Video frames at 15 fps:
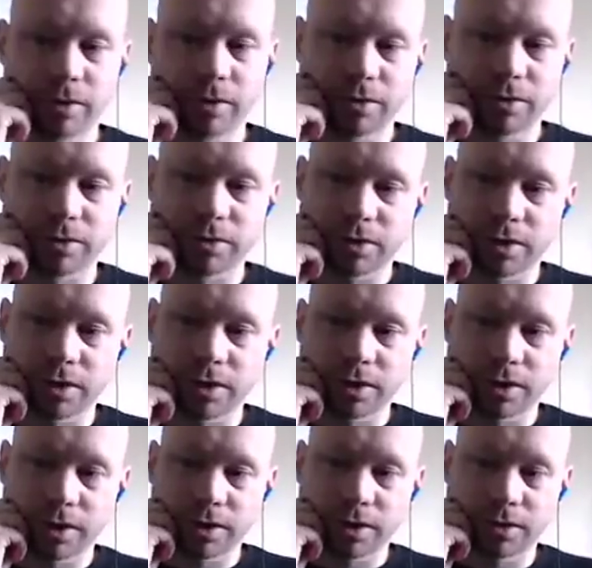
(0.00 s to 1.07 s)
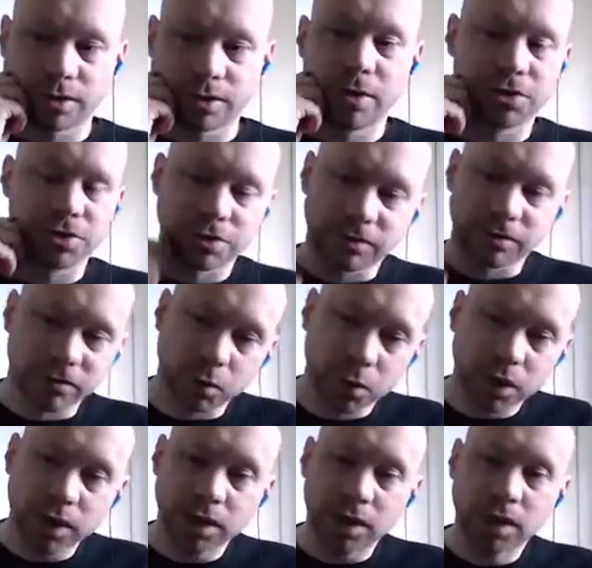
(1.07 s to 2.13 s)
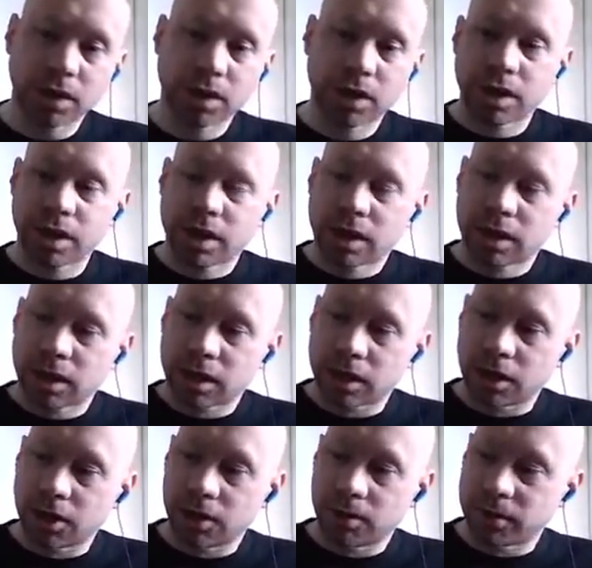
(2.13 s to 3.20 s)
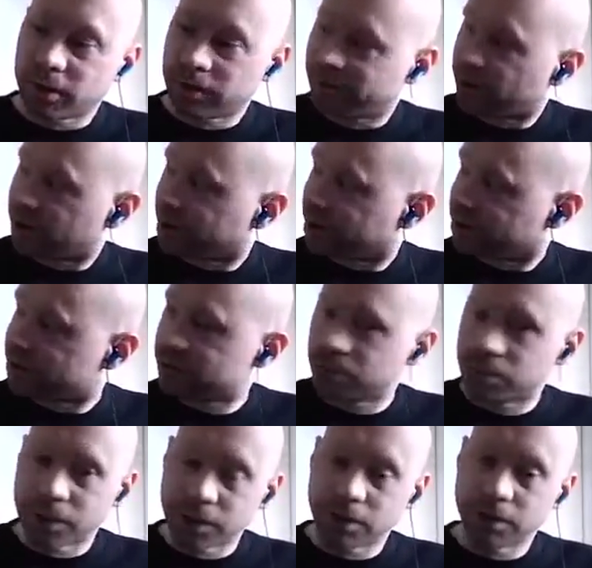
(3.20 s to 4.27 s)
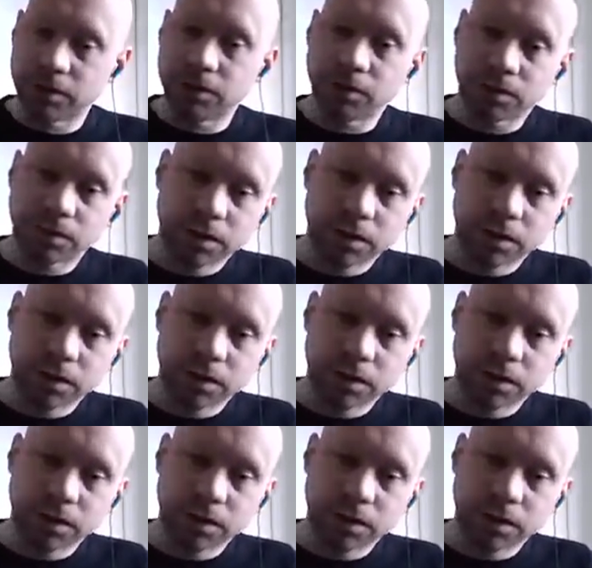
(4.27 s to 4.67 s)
with your mention of the Wii against the Wii U.